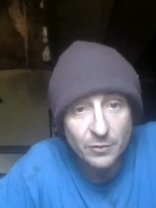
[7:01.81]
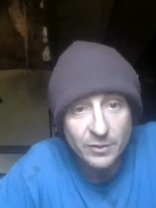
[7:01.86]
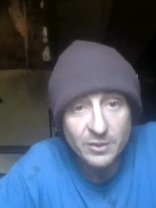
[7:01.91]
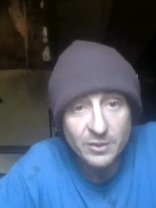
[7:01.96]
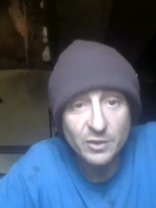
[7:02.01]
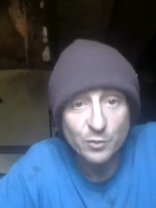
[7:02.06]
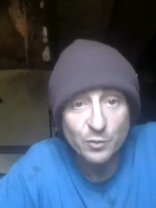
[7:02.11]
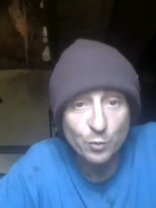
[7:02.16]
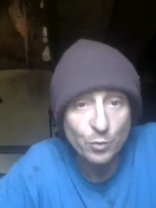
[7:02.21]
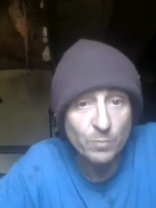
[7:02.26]

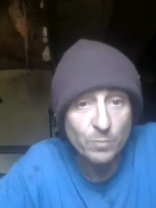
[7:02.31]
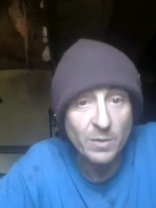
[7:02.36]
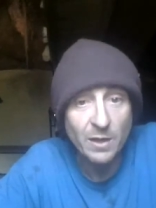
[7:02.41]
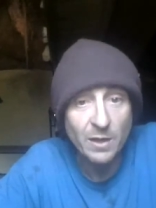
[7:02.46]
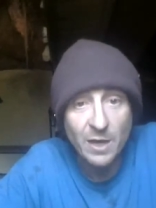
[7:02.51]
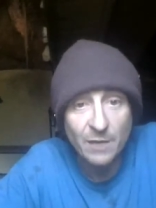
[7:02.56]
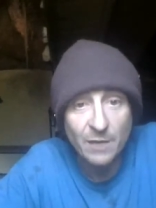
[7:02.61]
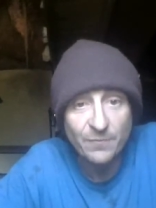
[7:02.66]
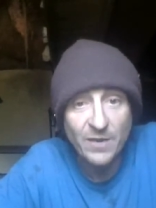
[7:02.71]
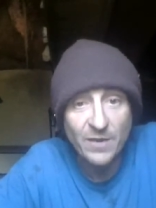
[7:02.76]
This has ruined my
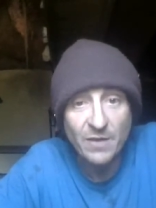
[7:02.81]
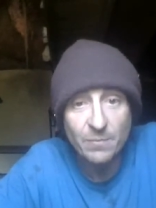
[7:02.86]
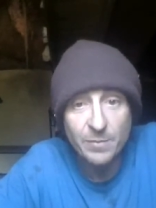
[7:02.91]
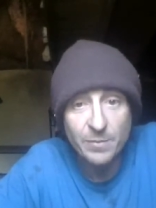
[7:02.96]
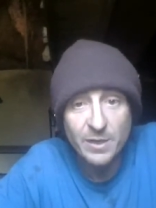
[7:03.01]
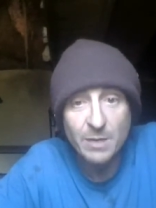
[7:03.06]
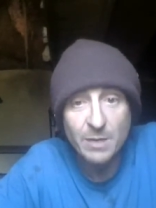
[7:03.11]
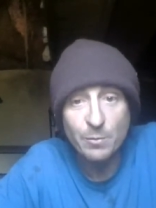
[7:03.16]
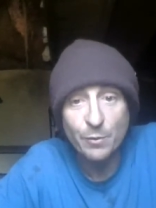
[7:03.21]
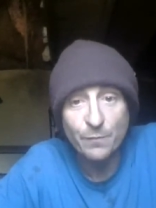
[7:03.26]
life. I haven't
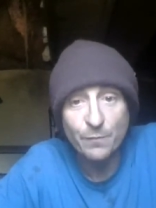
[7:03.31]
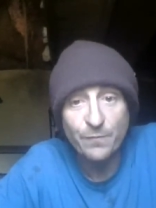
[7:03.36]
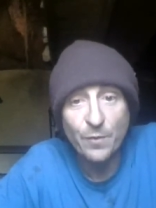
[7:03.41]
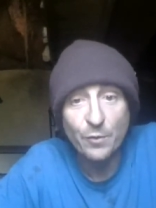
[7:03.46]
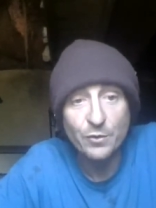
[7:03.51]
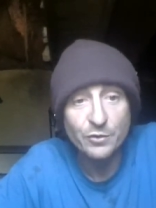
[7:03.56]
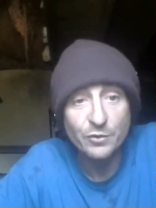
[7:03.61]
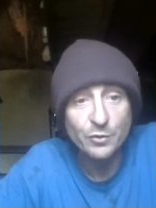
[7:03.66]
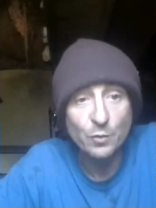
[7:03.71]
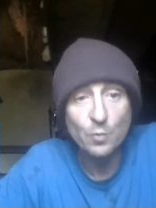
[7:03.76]
been able to
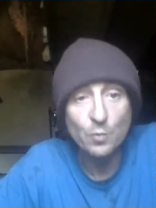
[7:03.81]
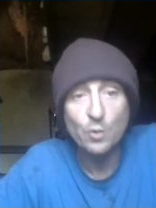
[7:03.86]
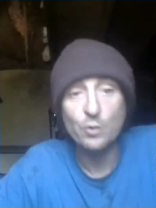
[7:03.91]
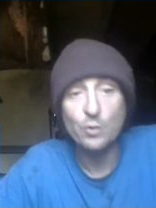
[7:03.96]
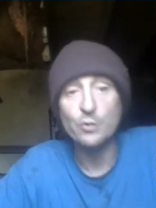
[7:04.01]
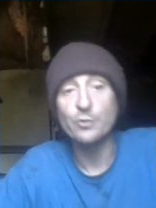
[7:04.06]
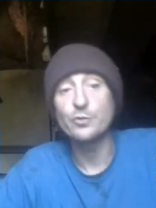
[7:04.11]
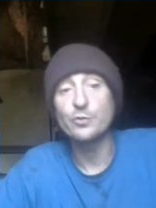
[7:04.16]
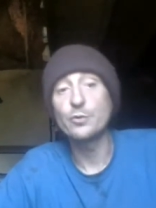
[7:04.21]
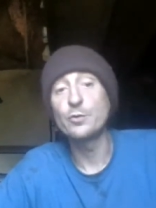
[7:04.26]
focus or
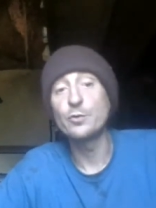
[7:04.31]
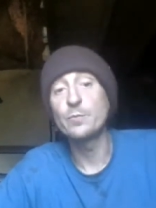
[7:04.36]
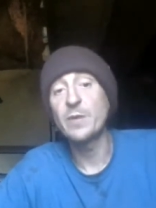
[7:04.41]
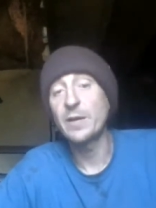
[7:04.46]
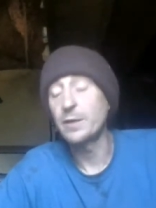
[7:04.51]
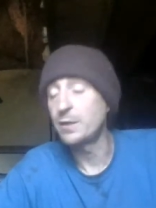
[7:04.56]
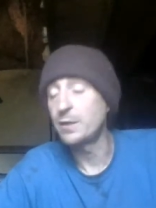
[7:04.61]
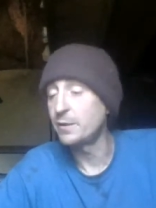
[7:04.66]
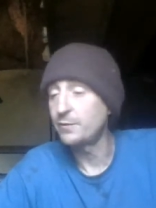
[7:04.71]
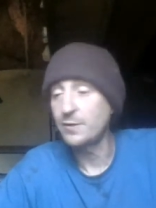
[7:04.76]
work or do
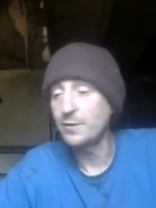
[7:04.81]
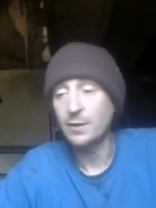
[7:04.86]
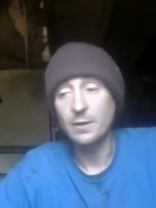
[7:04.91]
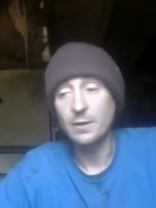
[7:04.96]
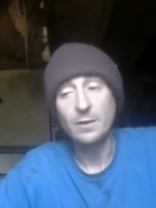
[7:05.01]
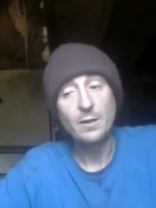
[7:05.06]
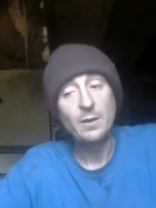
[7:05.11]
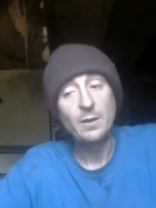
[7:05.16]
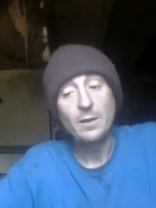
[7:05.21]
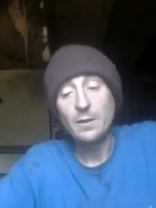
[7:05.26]
about anything.